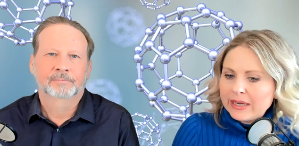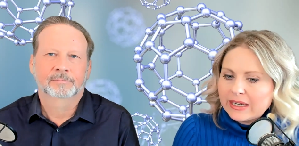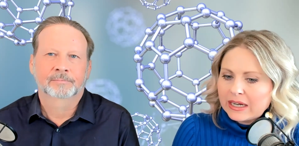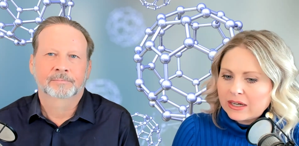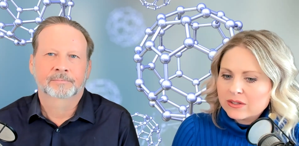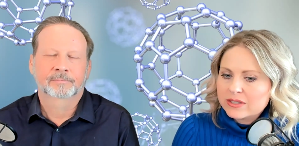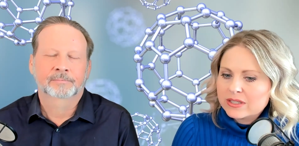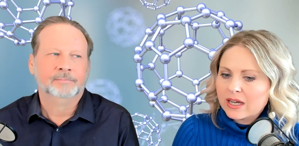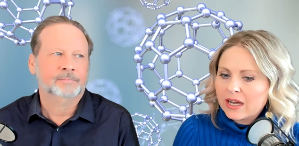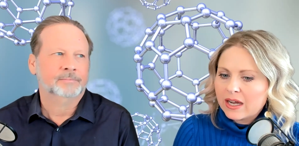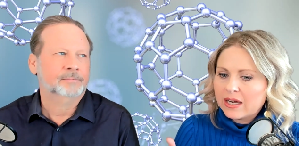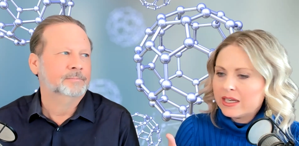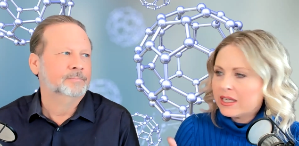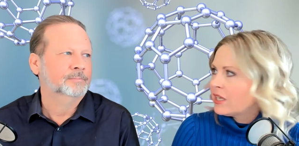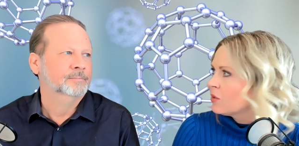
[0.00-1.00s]
Speaker 1: being
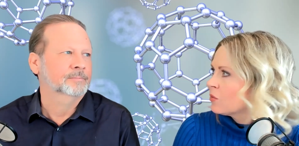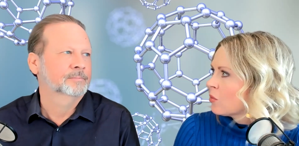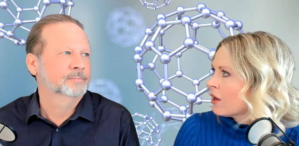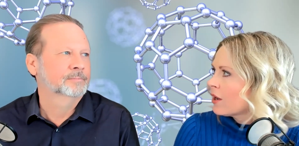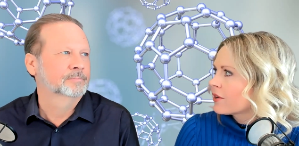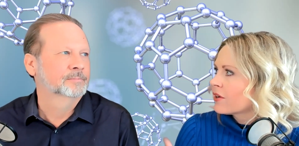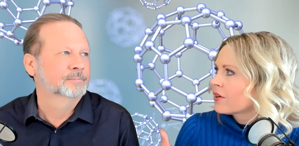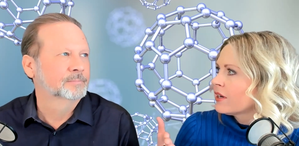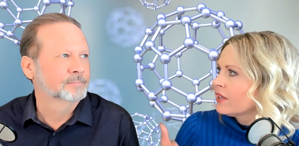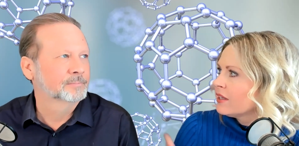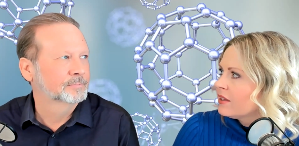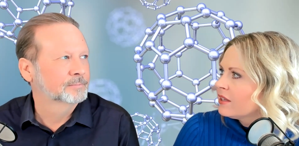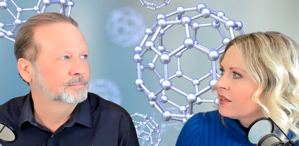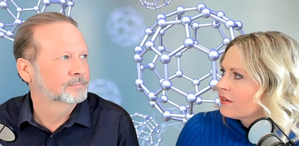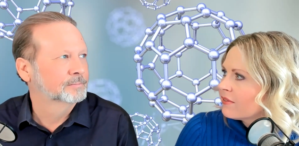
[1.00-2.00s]
outside in water
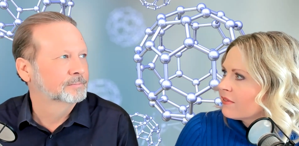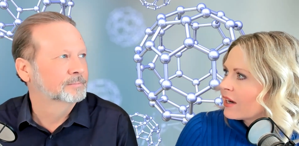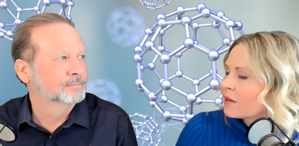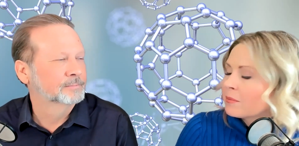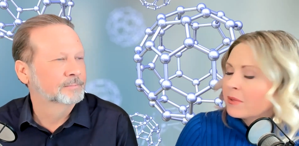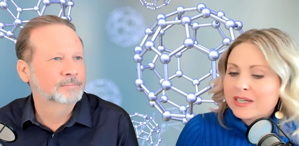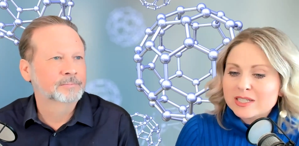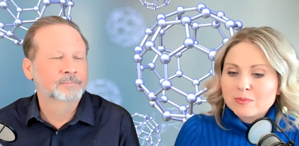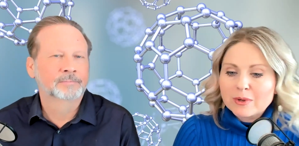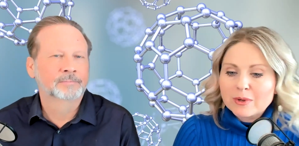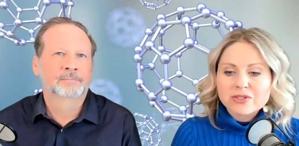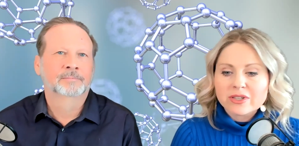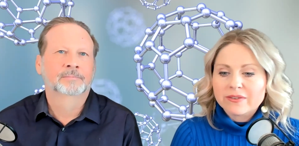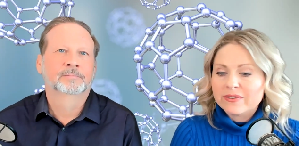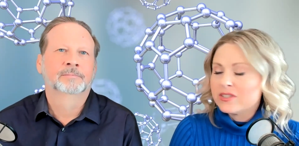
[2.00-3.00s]
in the environment,
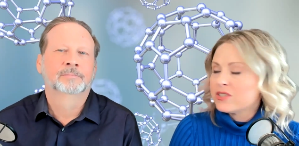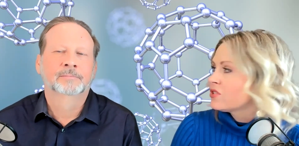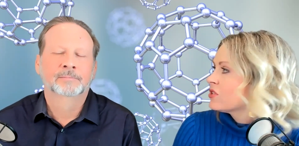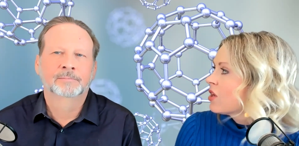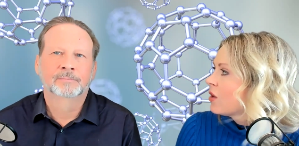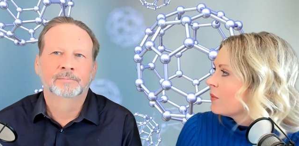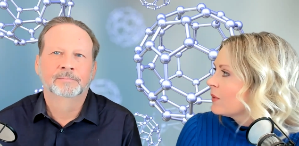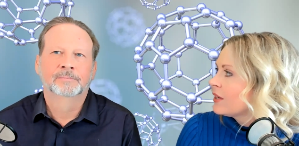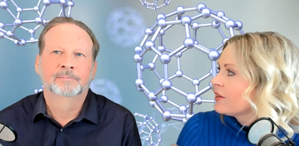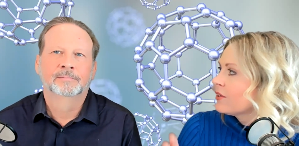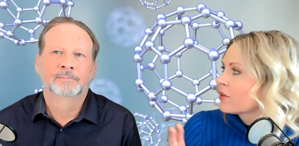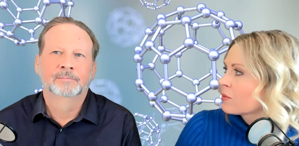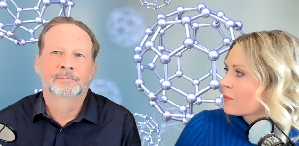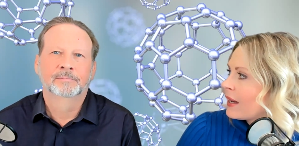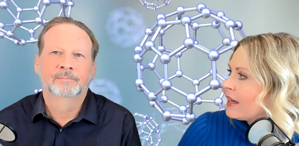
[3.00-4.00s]
especially if it's
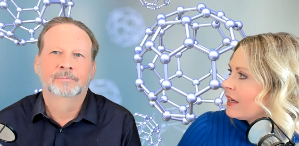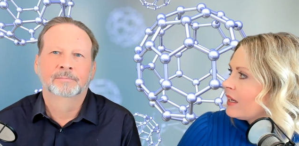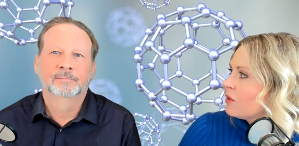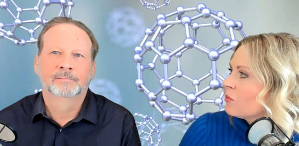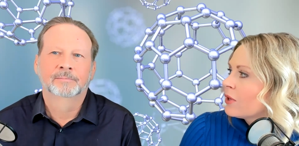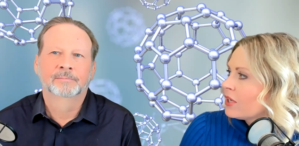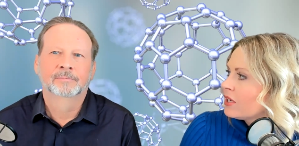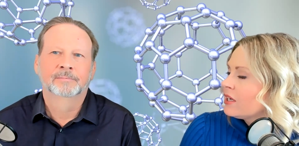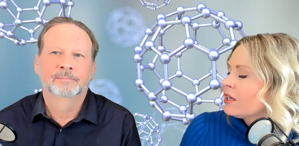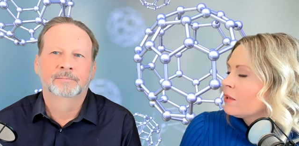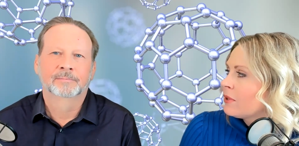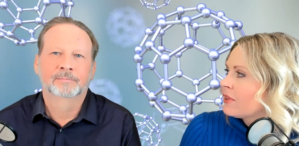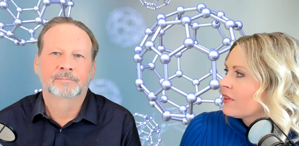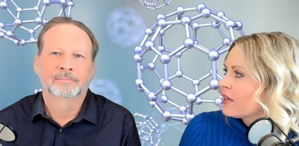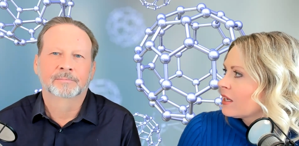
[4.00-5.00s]
snowing or raining? What do you
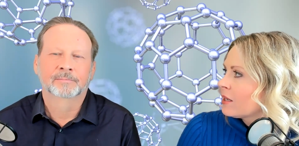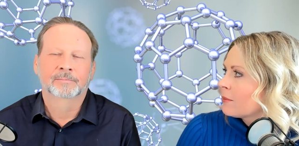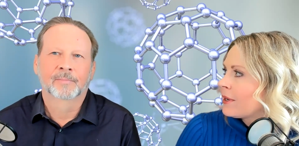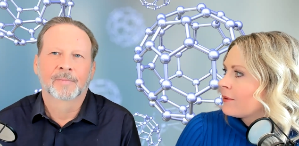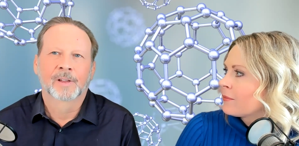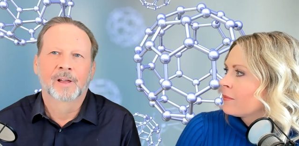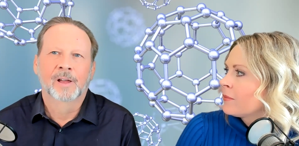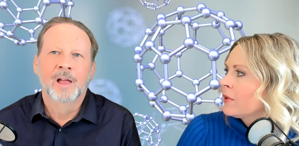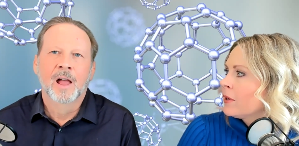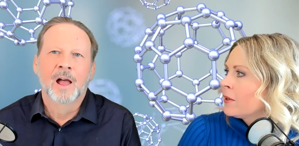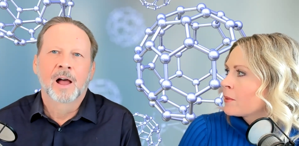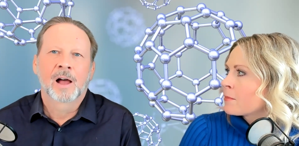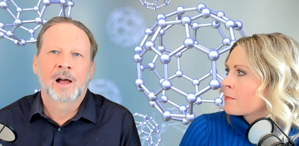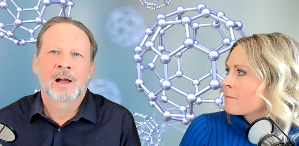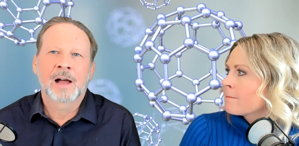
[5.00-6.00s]
need to be thinking about?
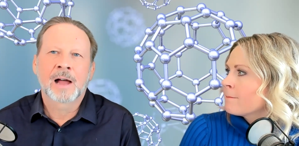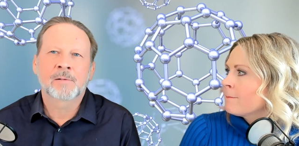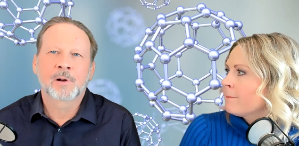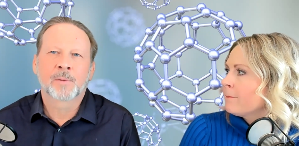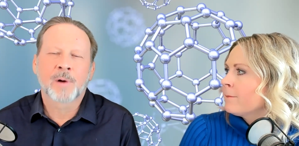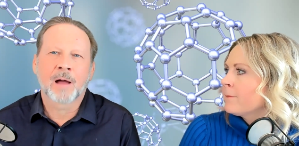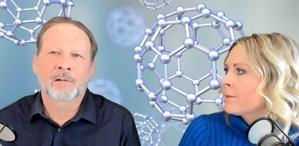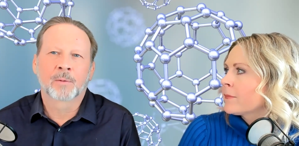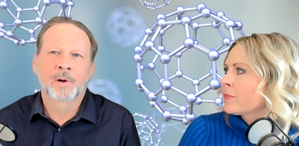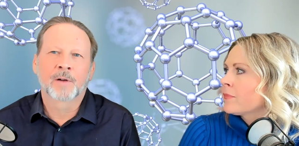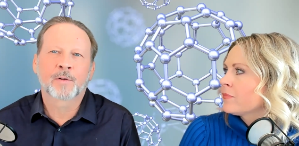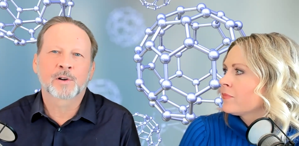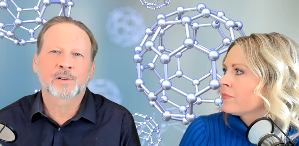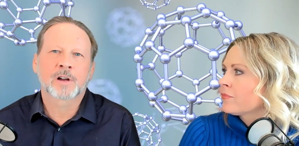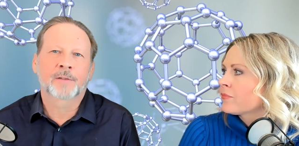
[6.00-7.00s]
Speaker 2: Uh, I would probably,
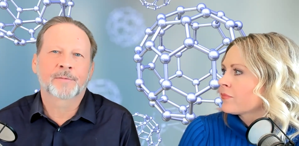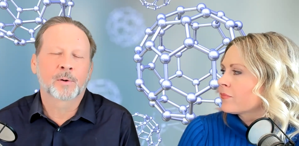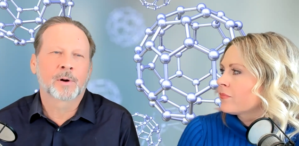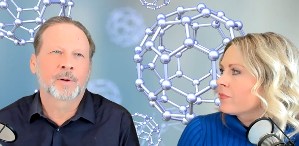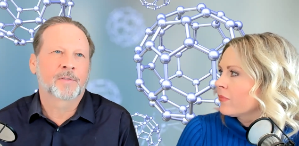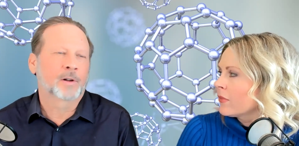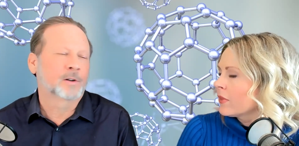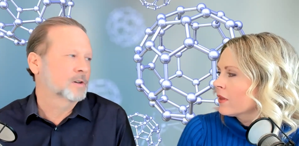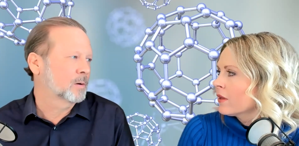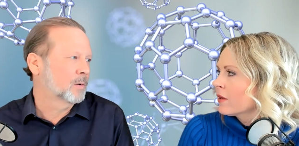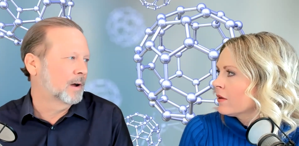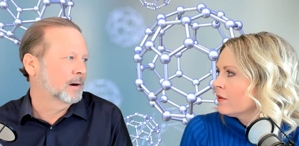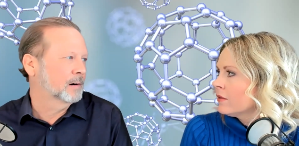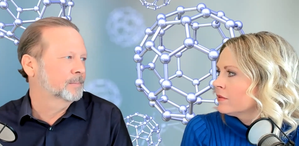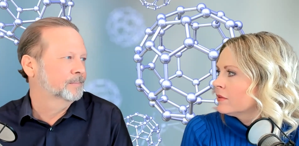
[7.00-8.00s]
well, first off, you want to filter
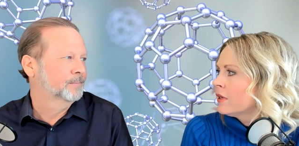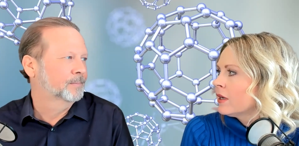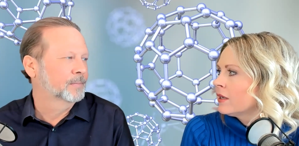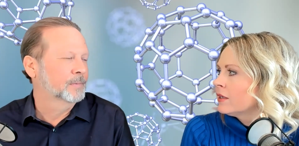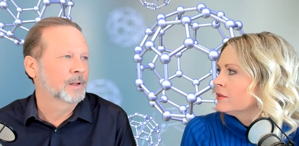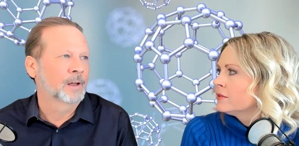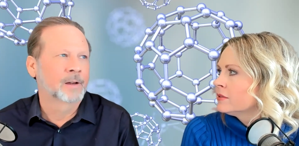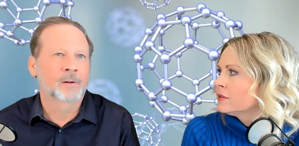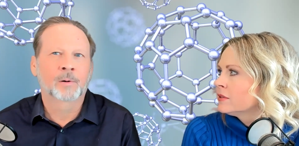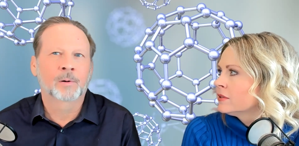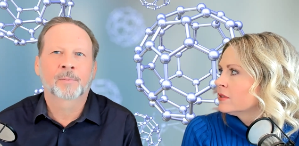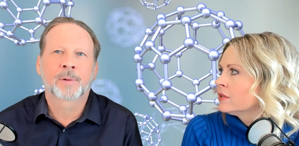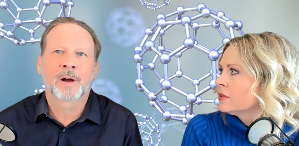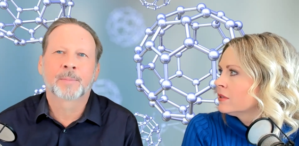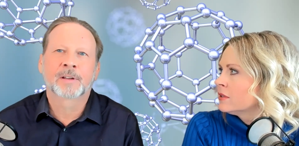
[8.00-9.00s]
your water uh-huh. and you
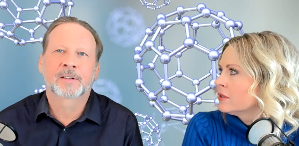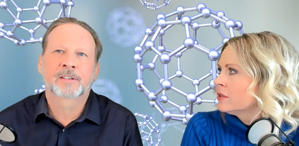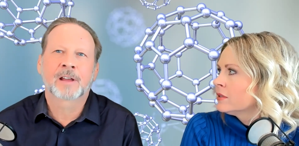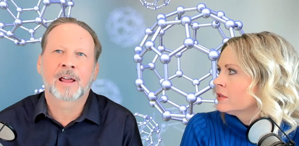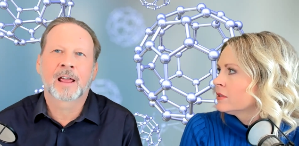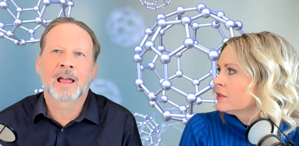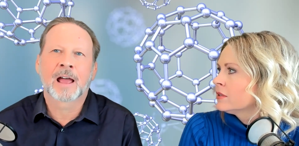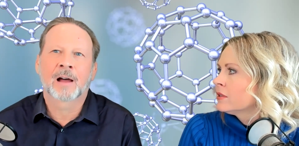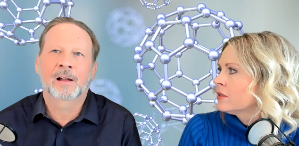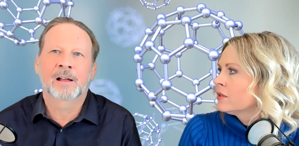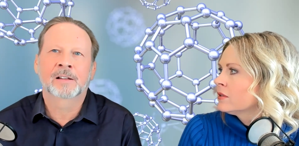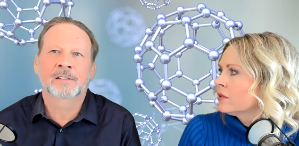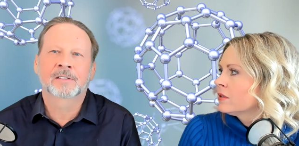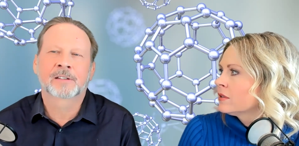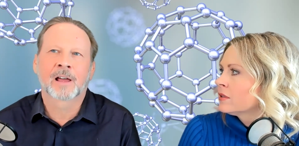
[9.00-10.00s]
want to probably stay
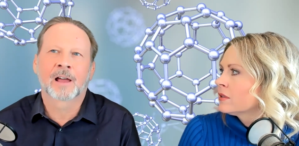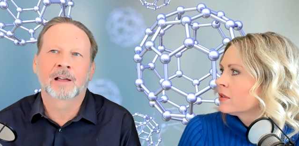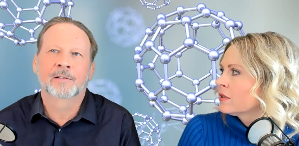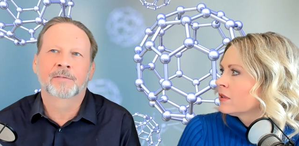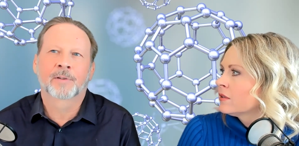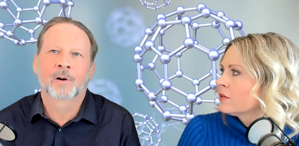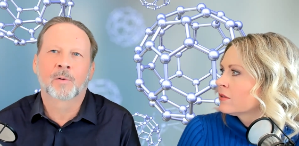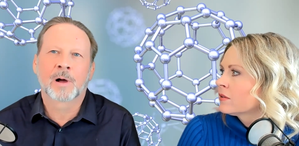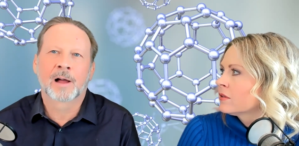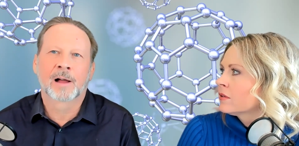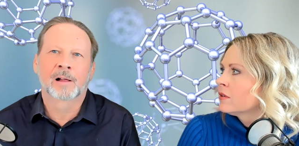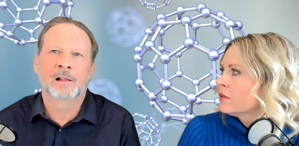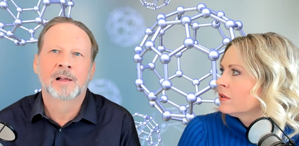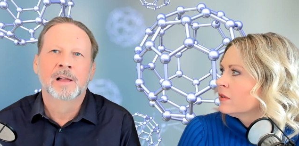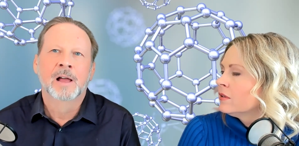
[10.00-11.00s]
out inside for a
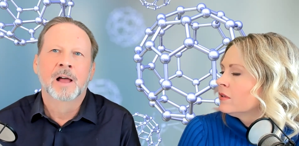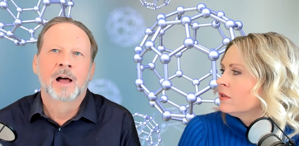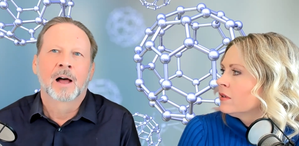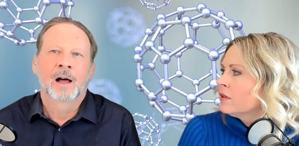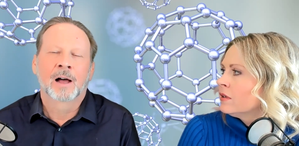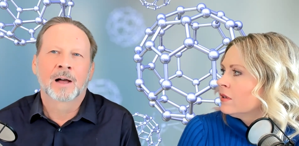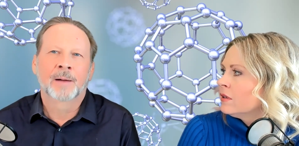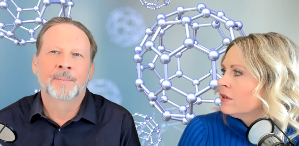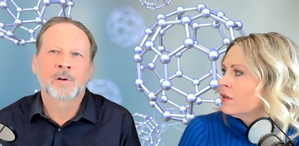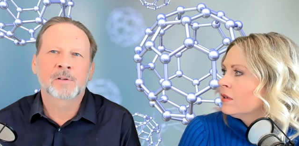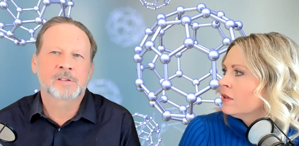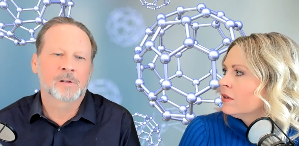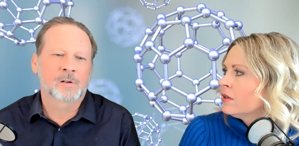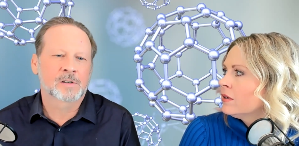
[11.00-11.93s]
while. Uh, most